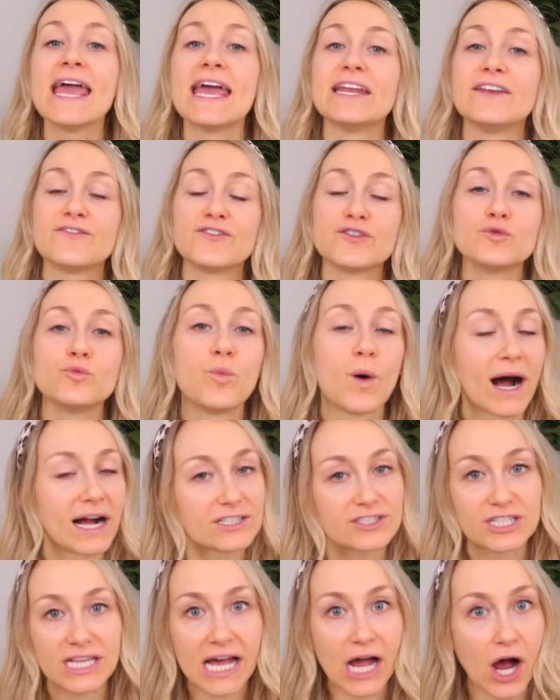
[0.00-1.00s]
And if you
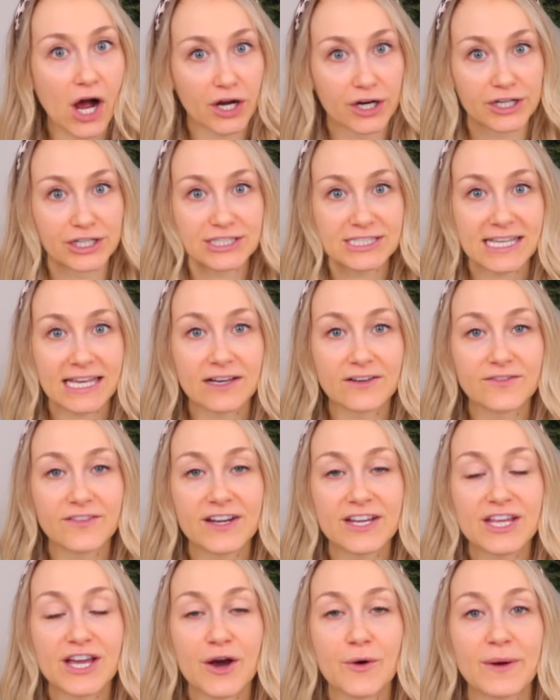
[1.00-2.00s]
watch that hunger scale
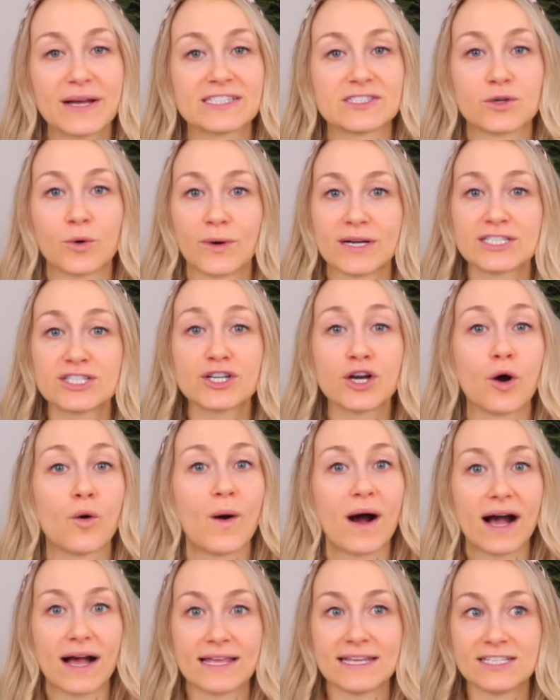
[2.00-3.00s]
video, it's going to
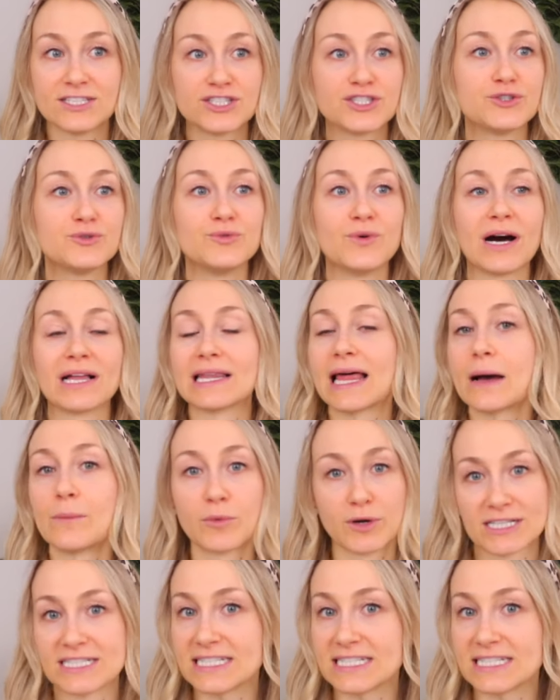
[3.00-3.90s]
go into a lot more